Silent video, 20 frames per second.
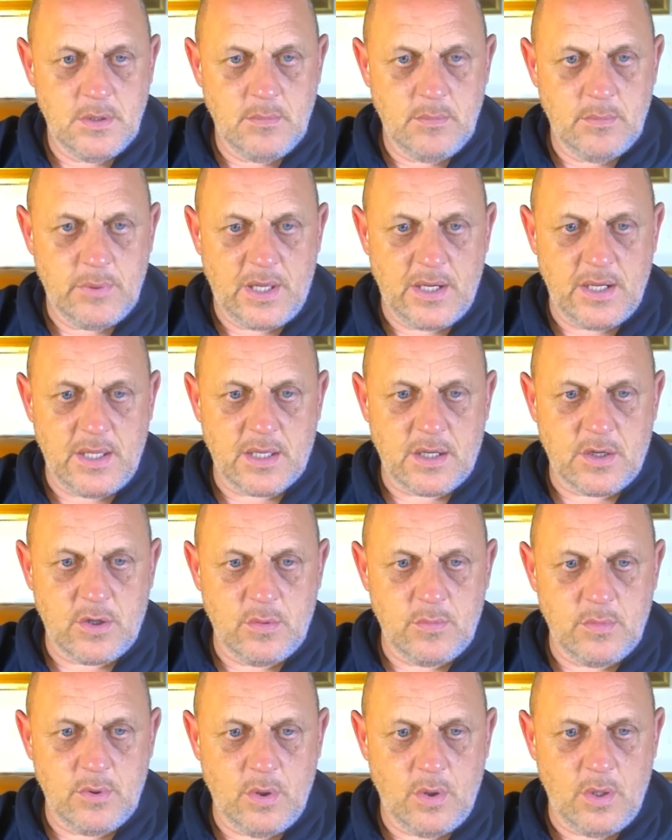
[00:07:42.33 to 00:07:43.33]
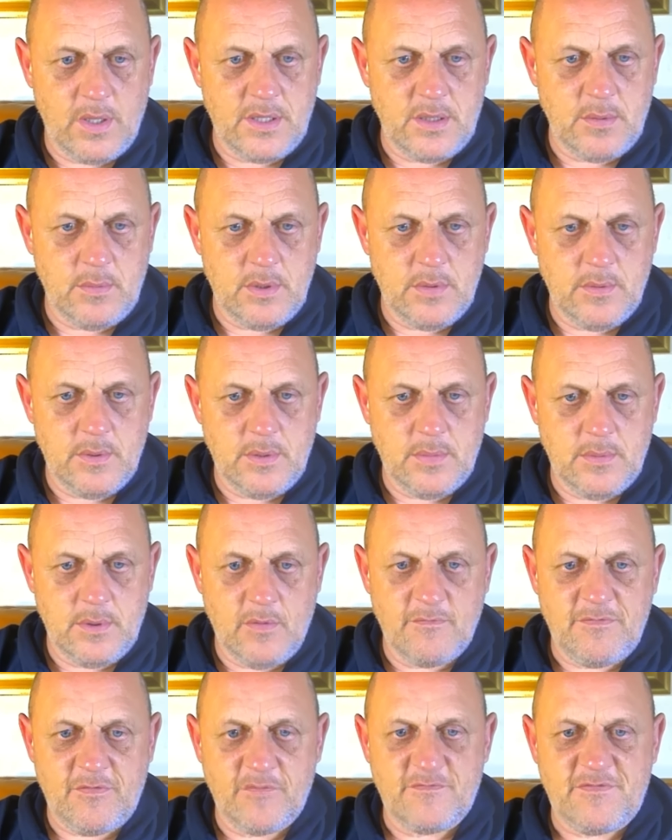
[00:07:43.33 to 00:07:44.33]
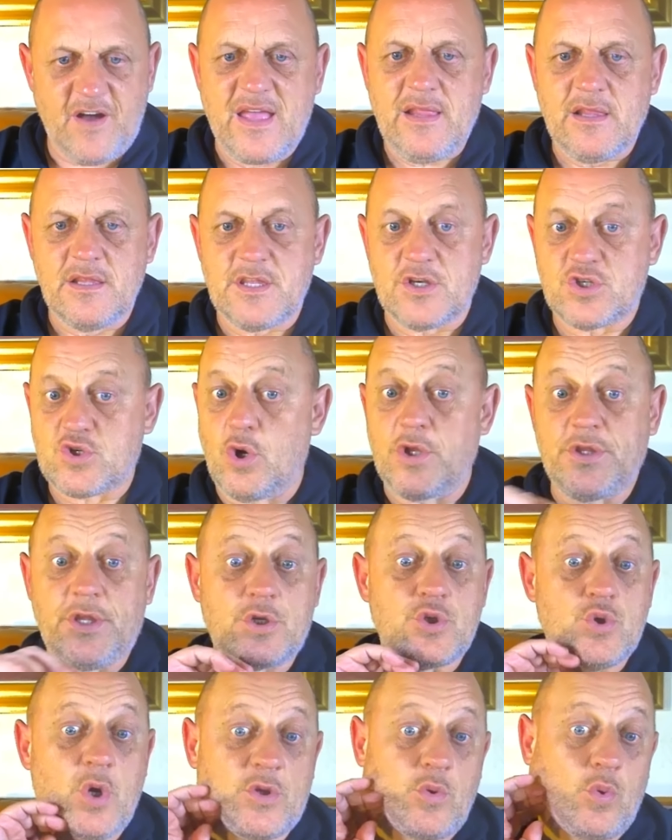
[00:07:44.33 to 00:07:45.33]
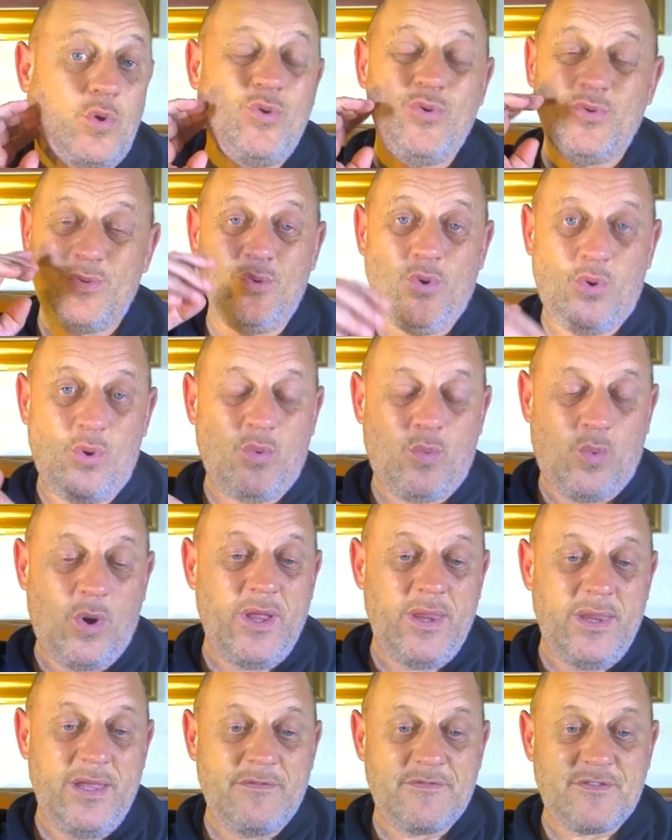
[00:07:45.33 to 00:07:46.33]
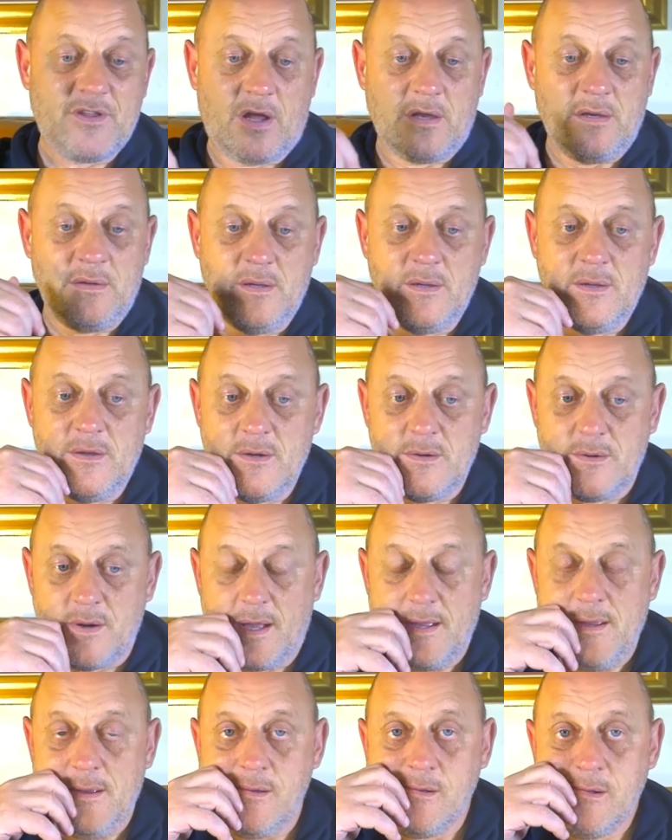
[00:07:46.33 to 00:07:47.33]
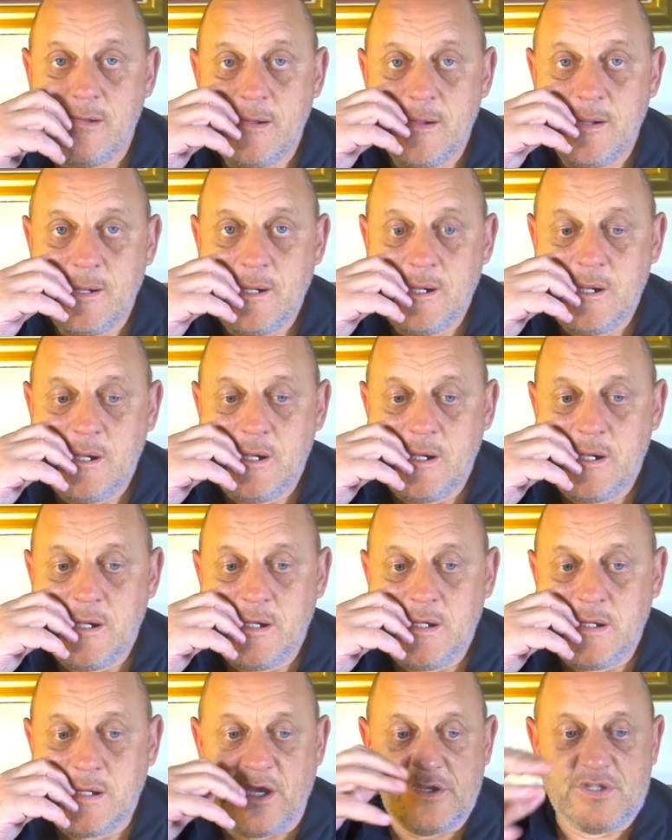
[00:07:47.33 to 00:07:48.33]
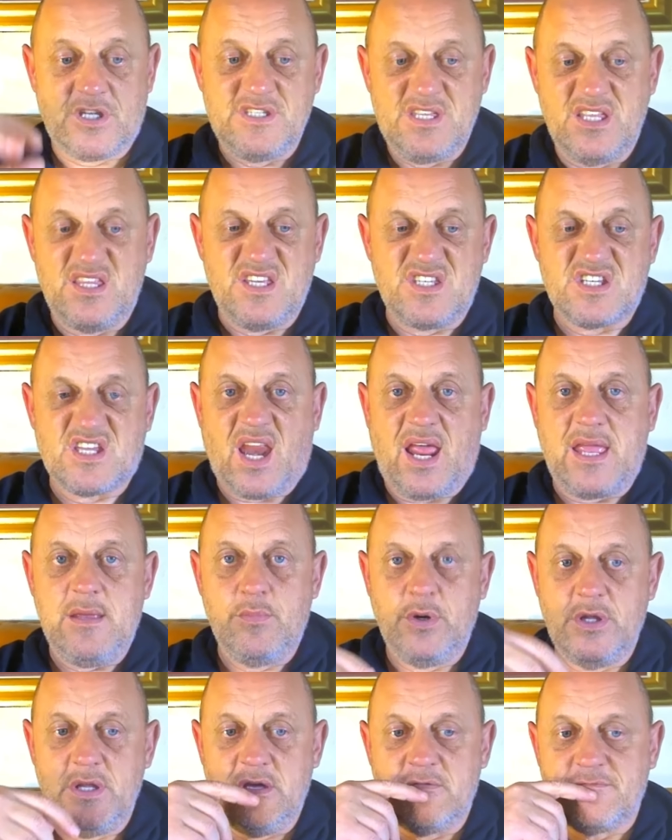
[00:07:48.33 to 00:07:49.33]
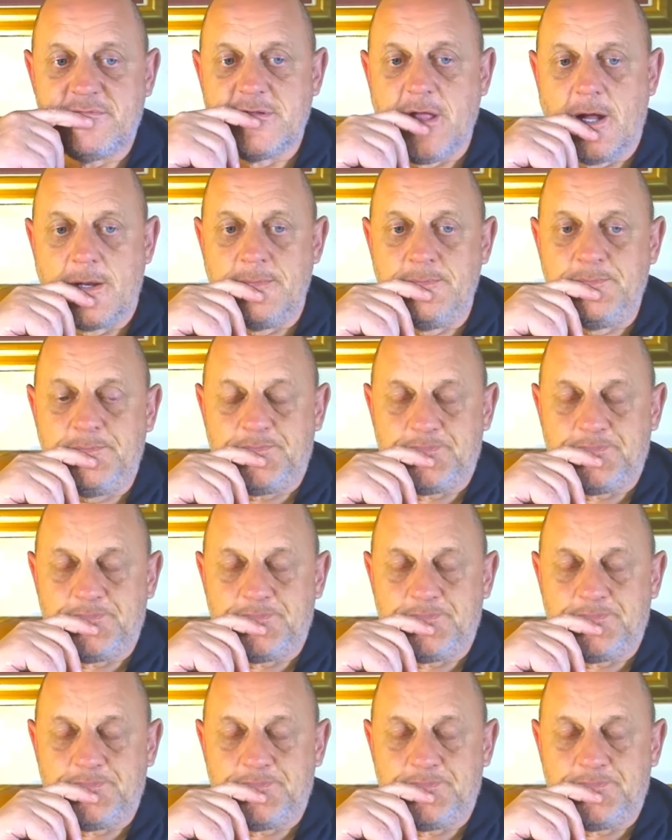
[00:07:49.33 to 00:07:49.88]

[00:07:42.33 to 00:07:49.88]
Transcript: Part of a group. Oh, violent disorder. So I don't know what they've done, right? It doesn't describe what they've done.